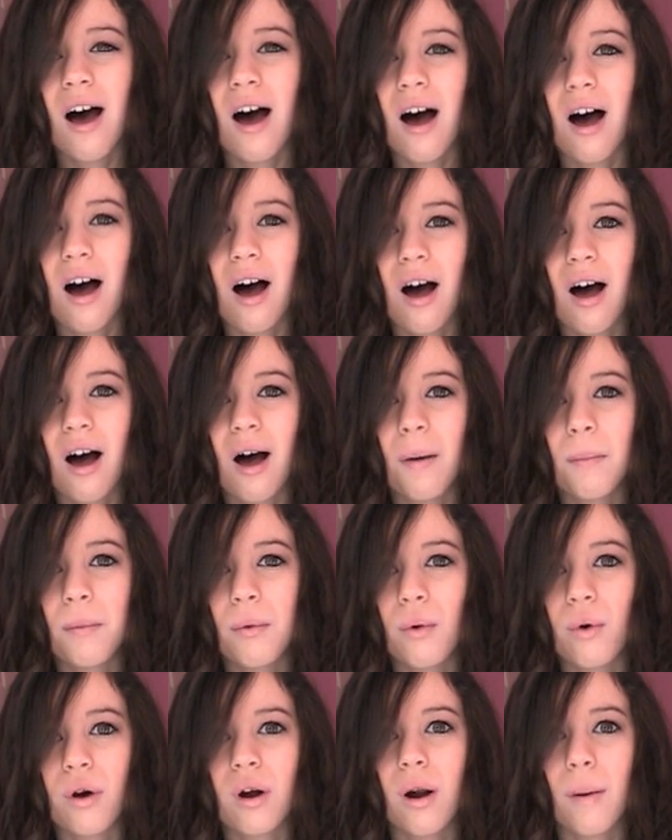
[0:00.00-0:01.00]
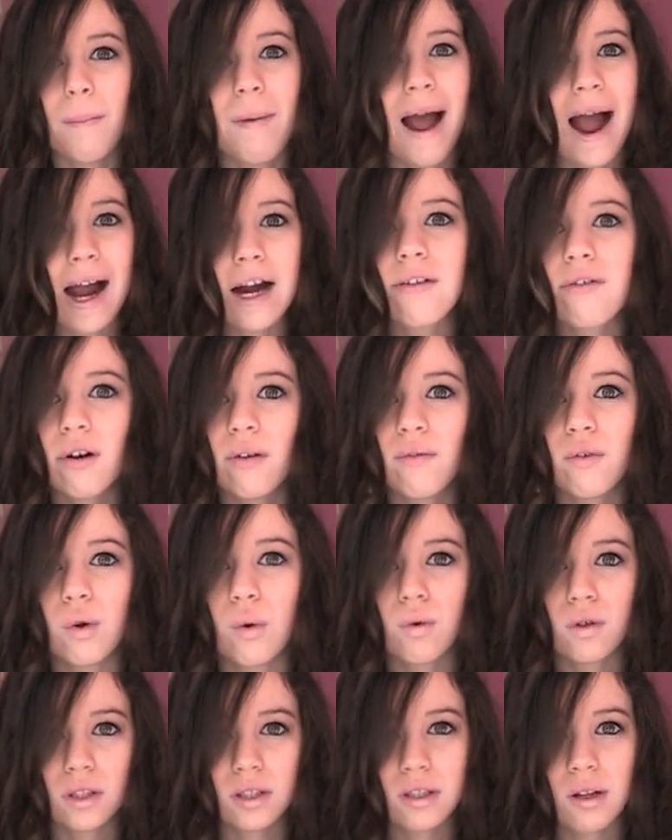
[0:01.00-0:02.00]
um, or a MAC review
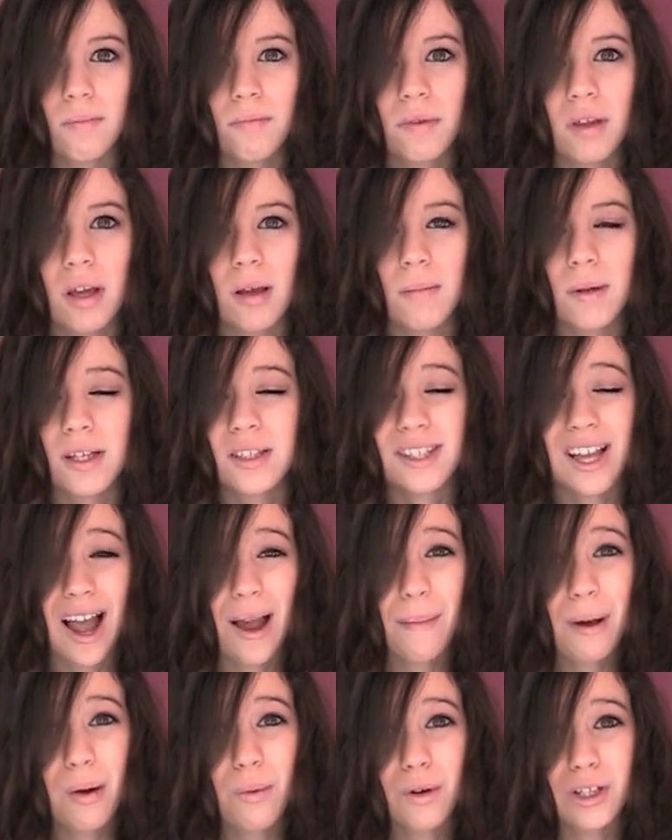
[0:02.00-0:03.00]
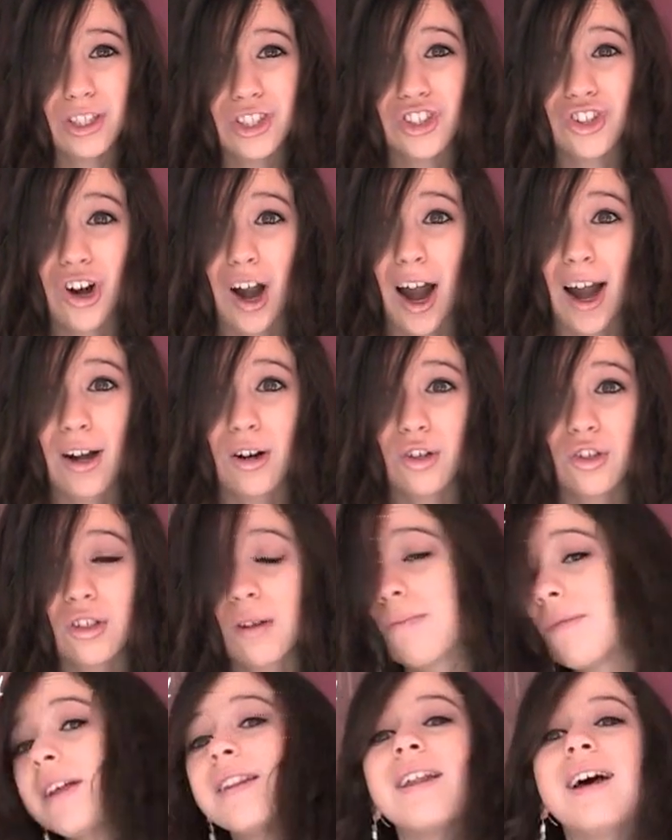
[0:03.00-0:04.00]
on something because I might want to try it or
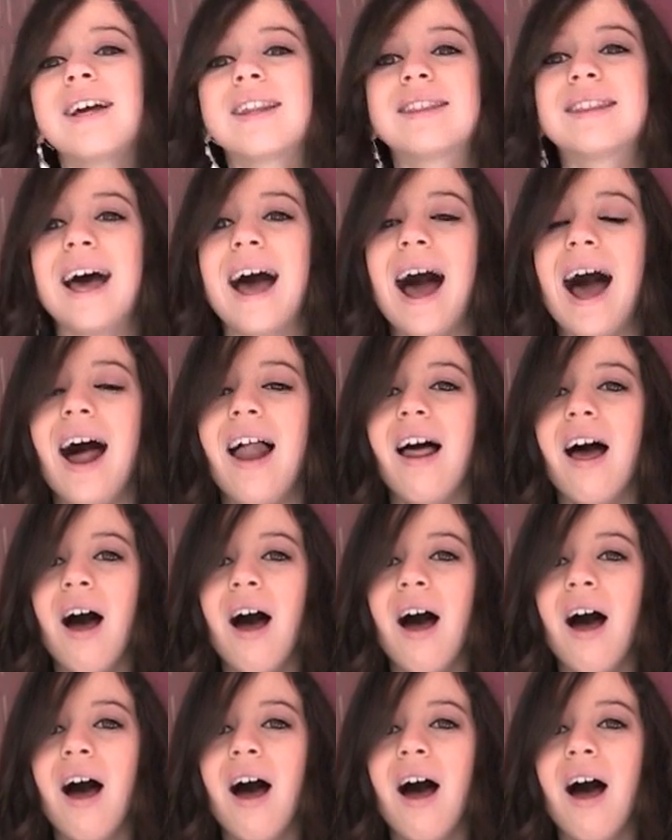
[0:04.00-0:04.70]
something like that.